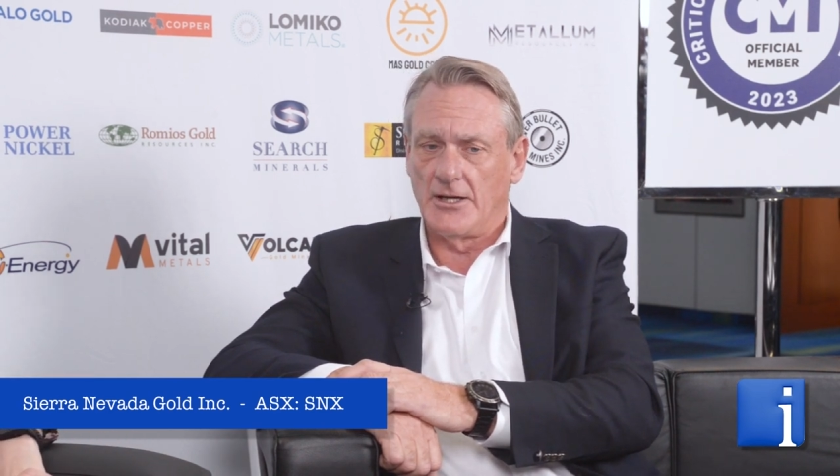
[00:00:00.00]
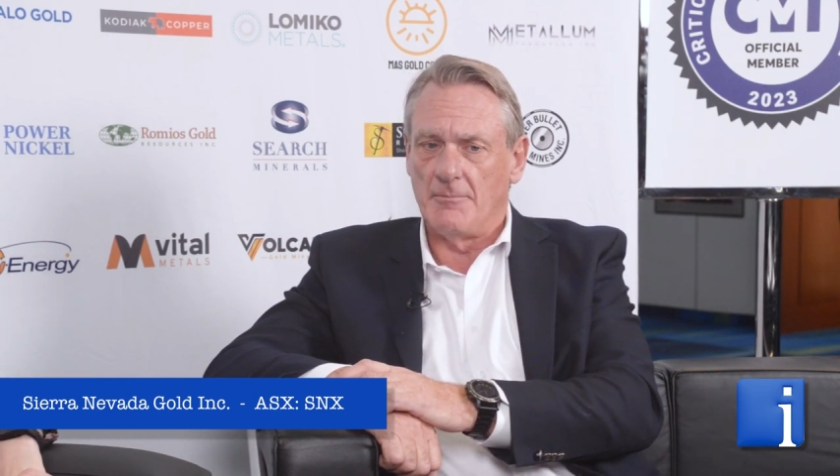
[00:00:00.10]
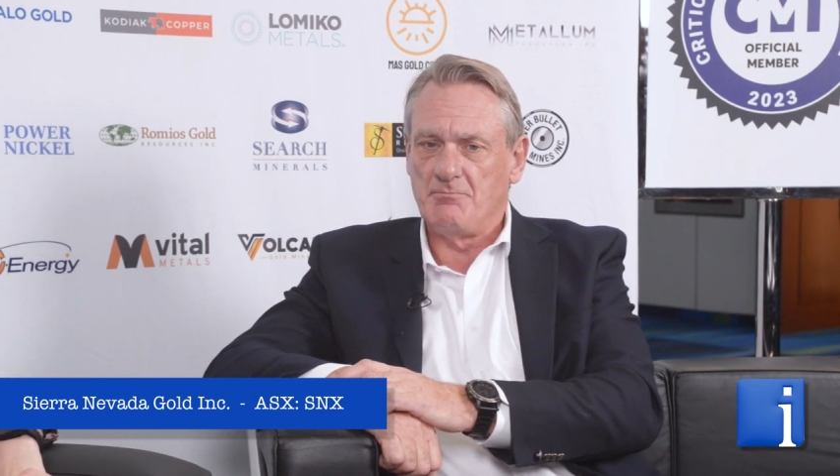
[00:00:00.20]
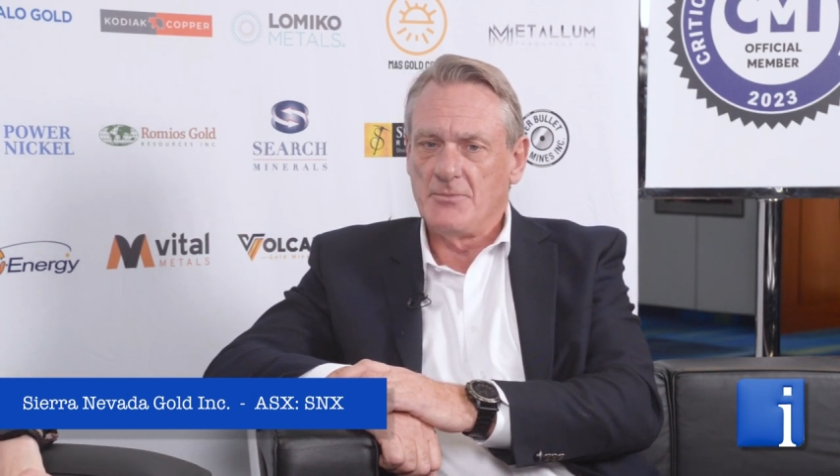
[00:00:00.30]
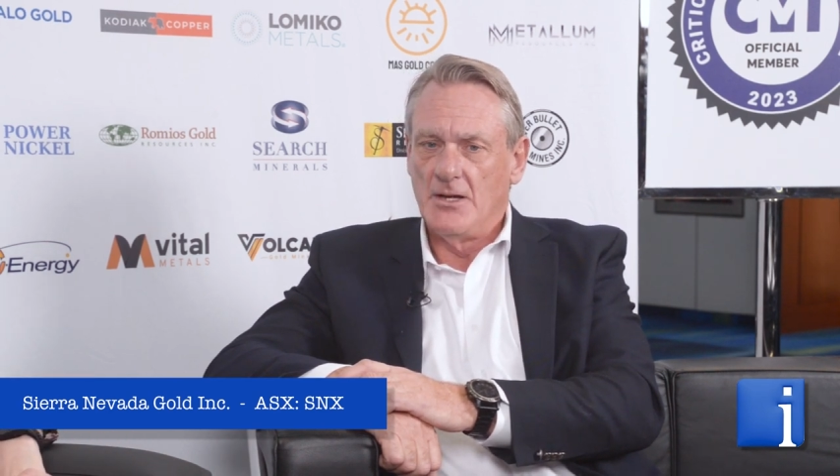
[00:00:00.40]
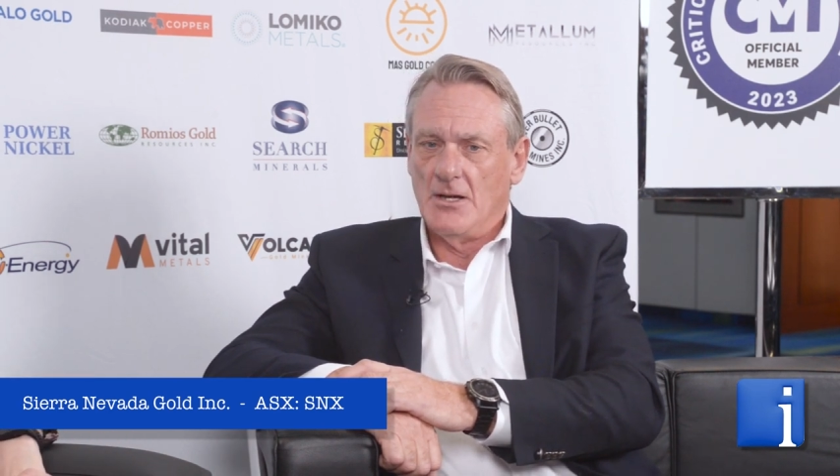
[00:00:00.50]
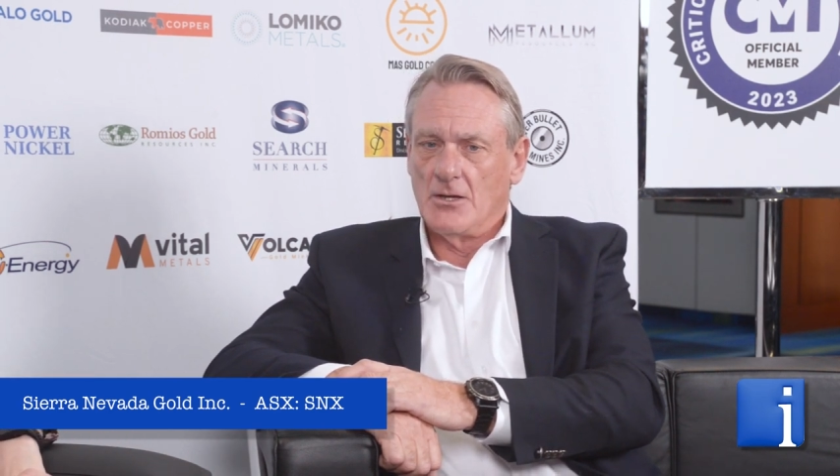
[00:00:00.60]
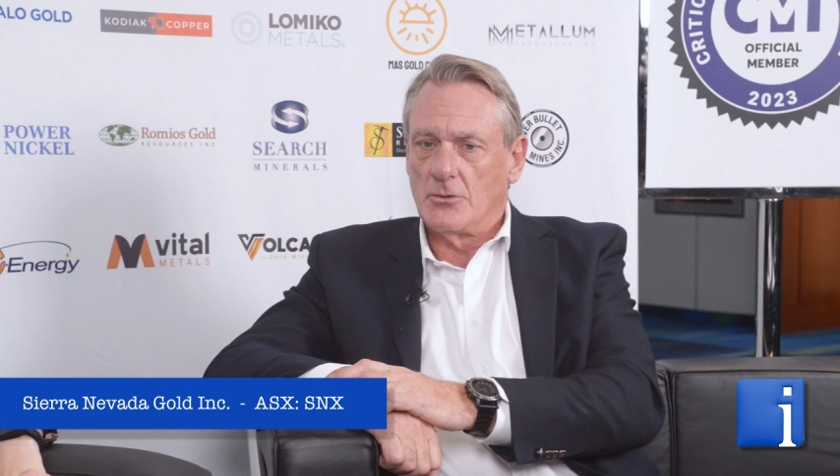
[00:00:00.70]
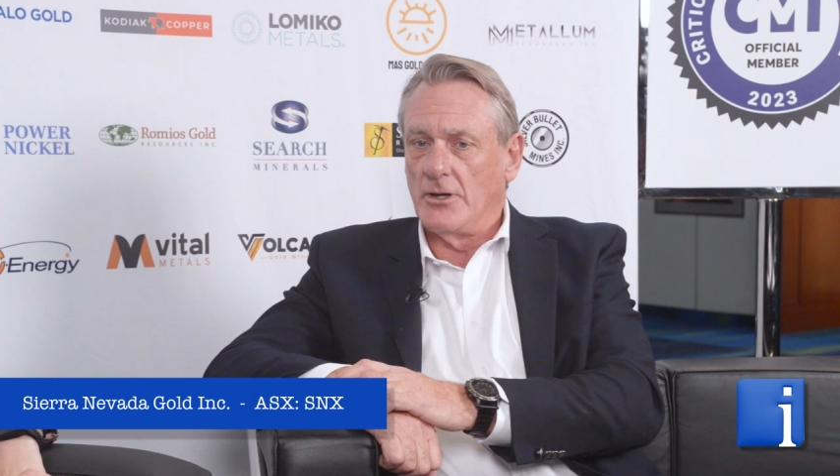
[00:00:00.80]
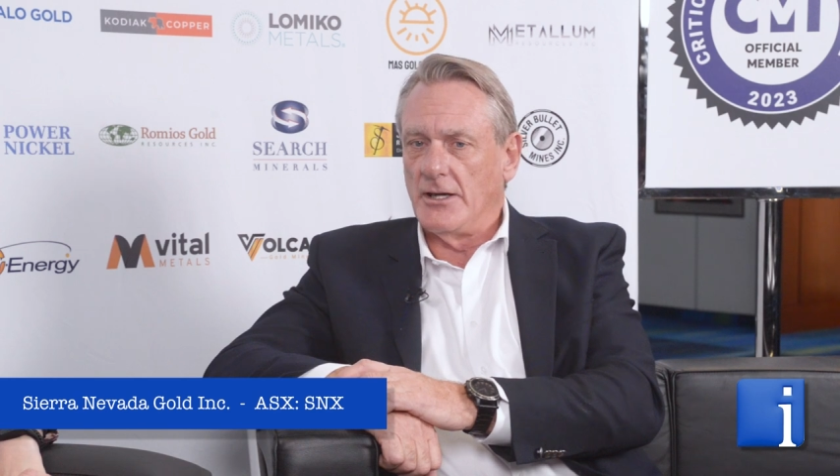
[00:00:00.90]
Um,
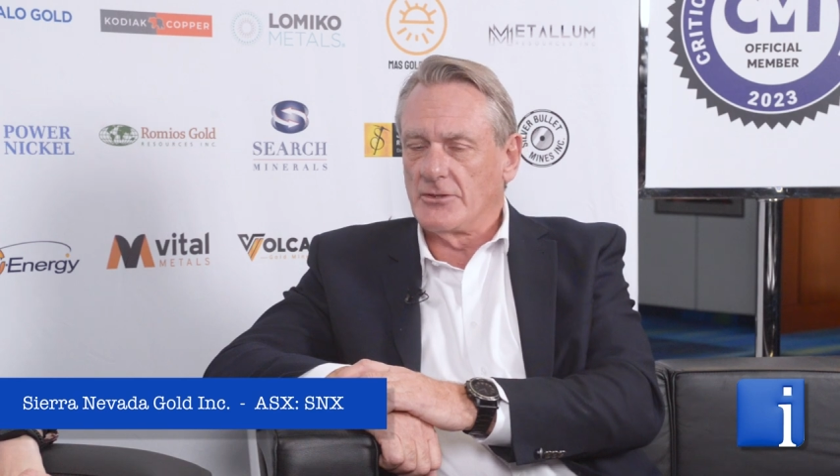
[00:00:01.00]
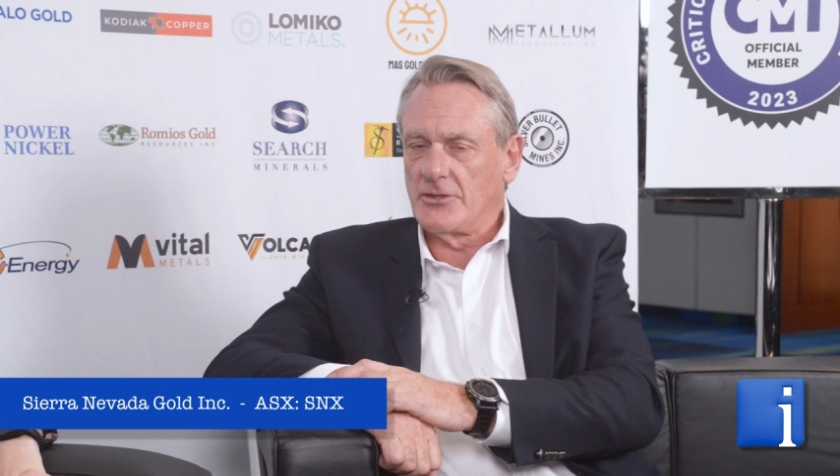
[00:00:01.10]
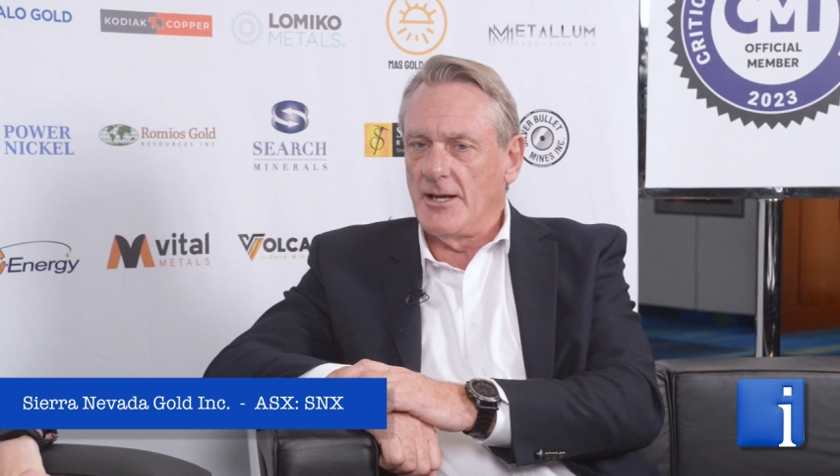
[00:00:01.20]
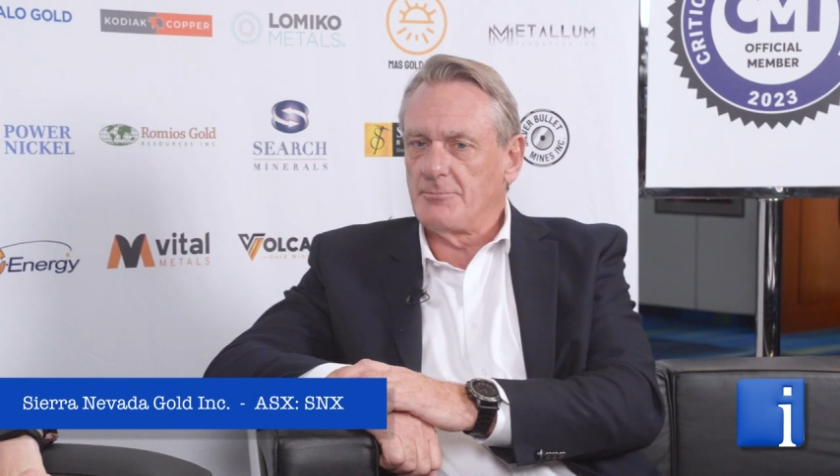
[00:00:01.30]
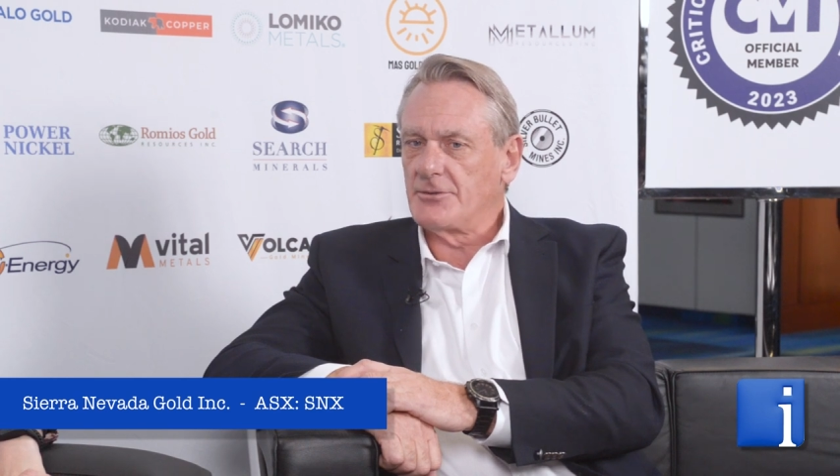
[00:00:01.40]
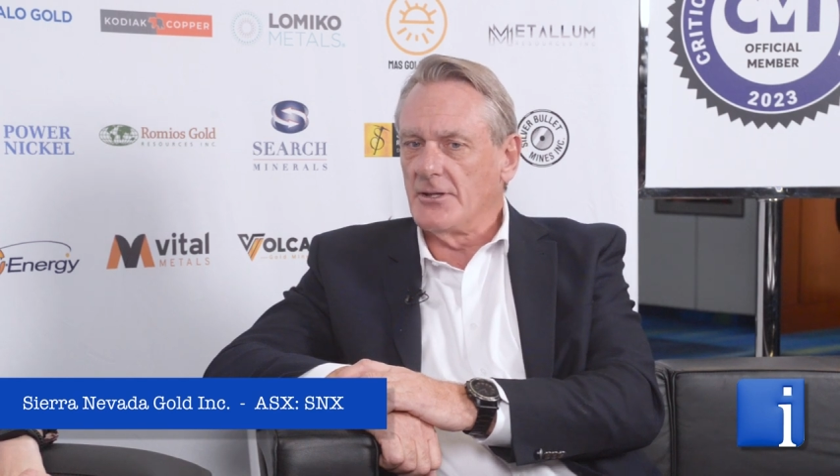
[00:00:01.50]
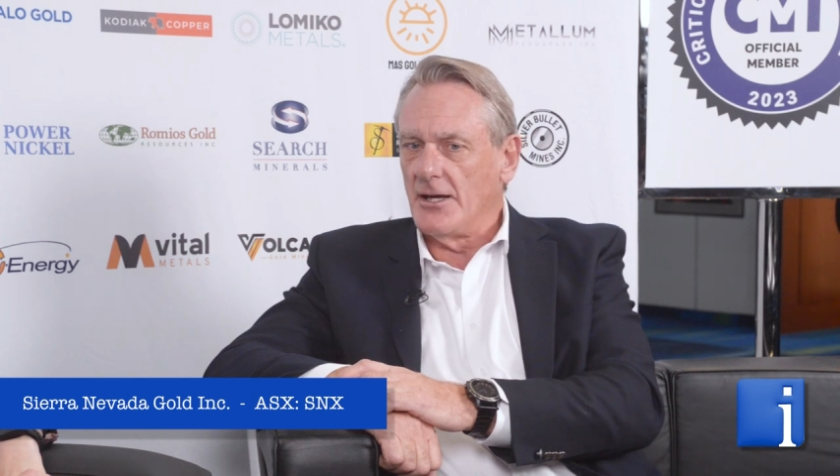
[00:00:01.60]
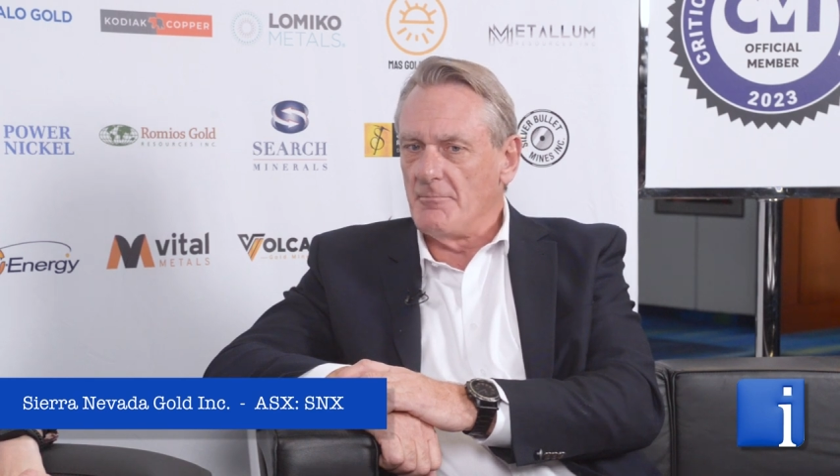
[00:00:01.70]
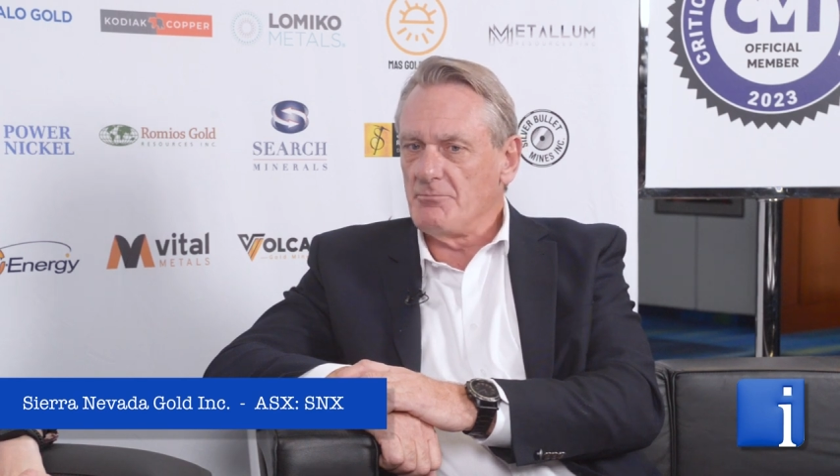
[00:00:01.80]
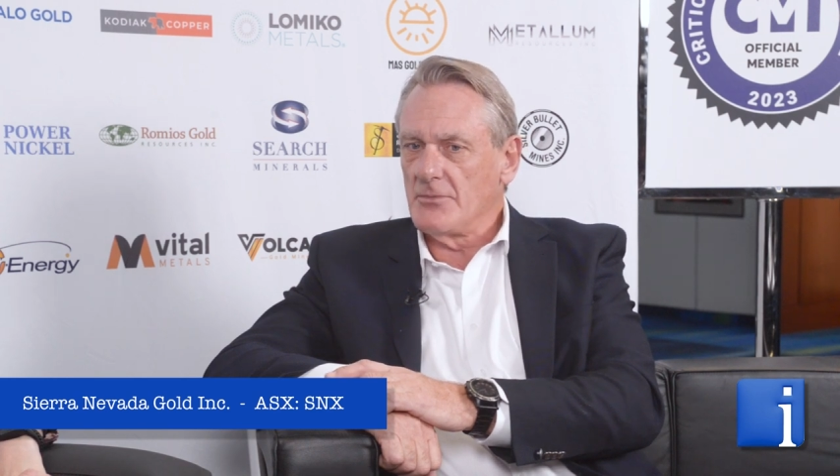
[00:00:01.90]
good intercepts,
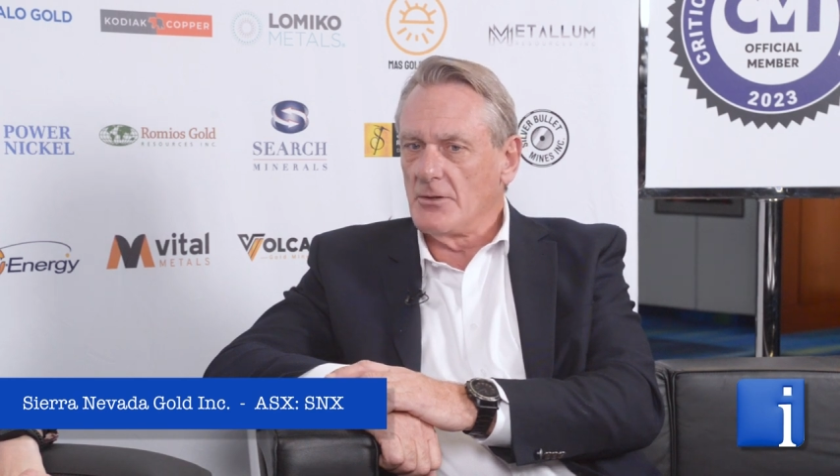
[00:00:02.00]
um,